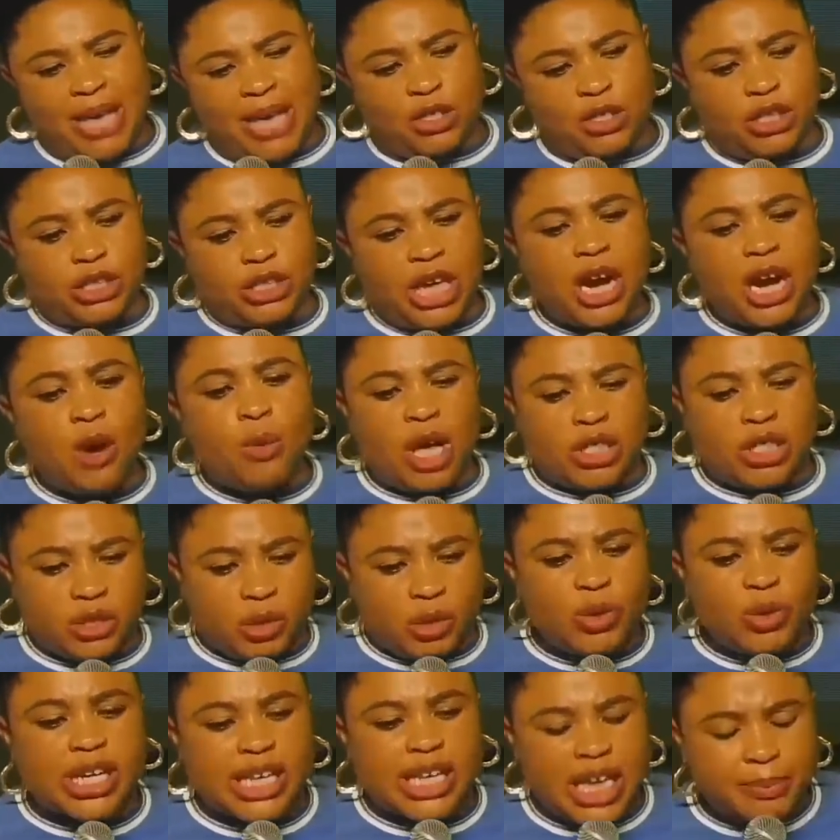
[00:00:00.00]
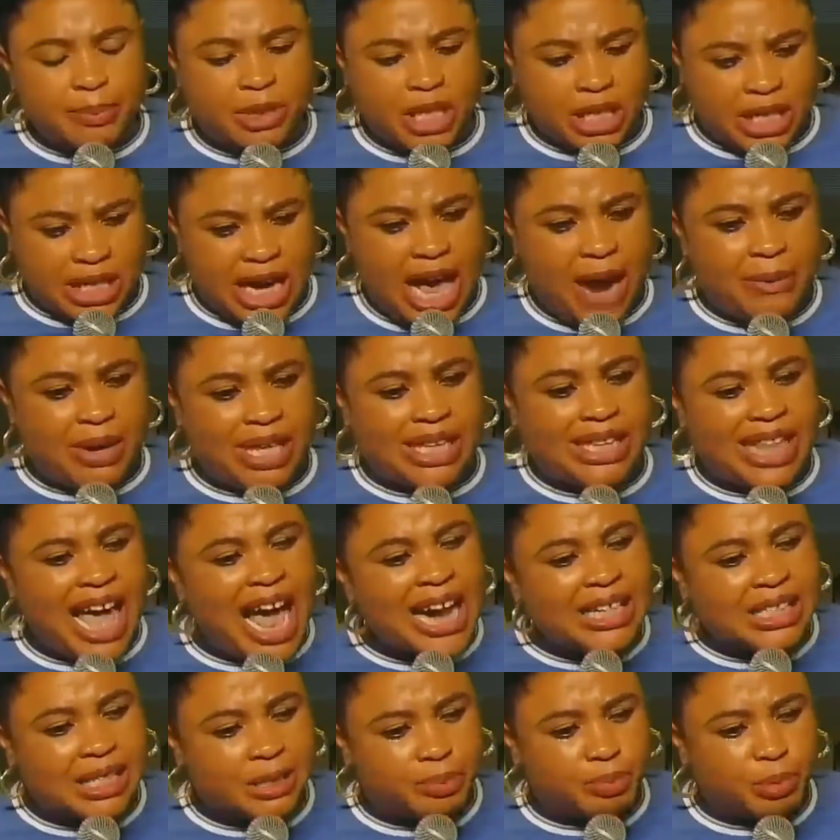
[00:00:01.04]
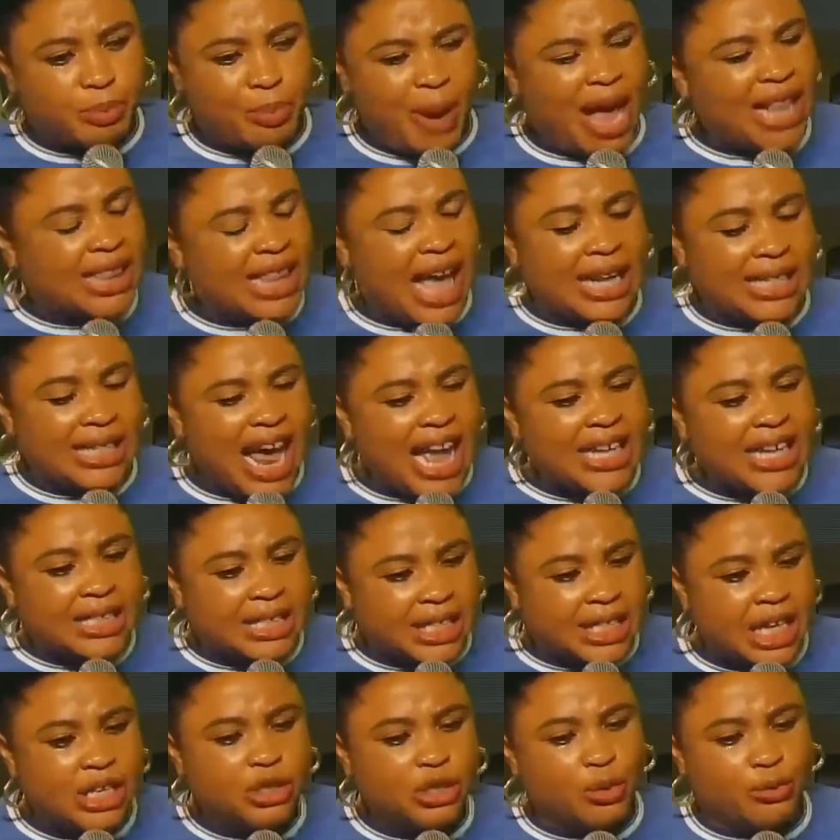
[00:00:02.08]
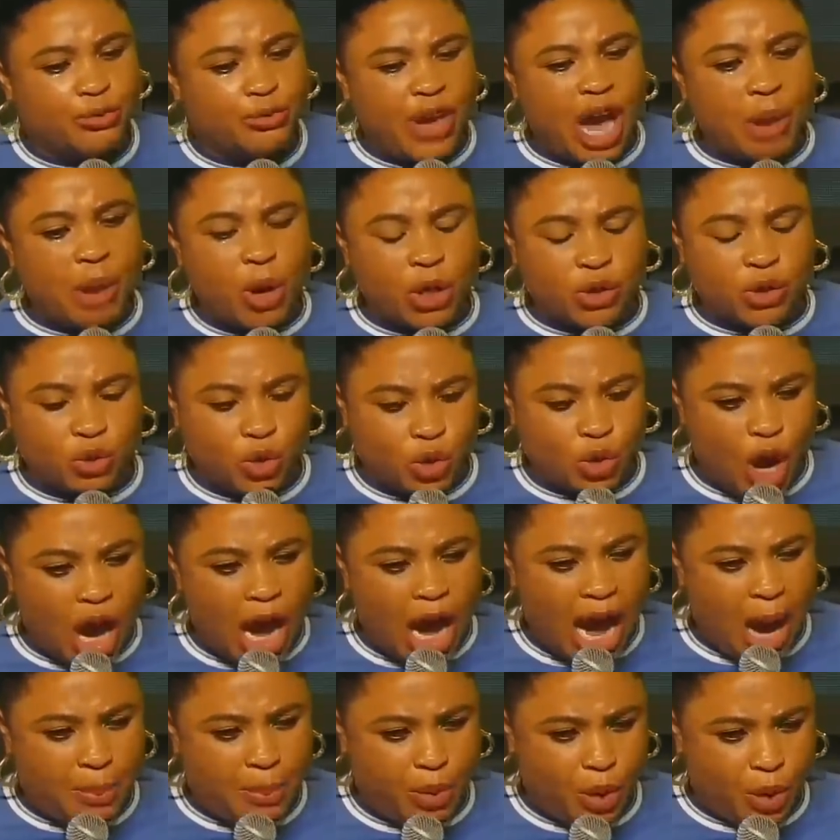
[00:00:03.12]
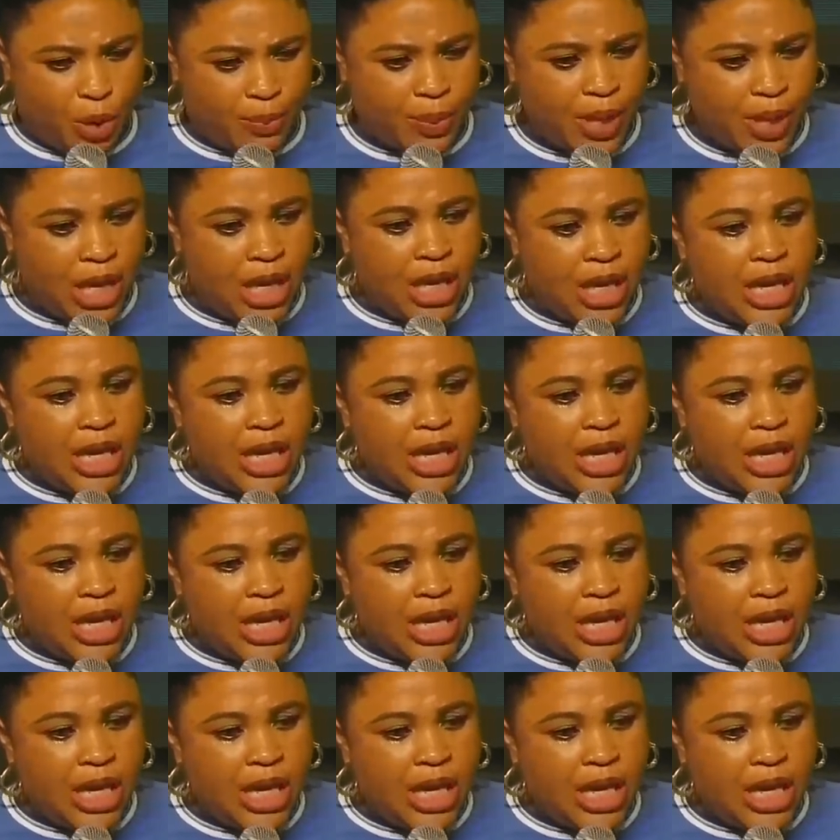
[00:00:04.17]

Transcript: Pastor Jerry we keep declaring that pattern, that thing you fear most will not happen.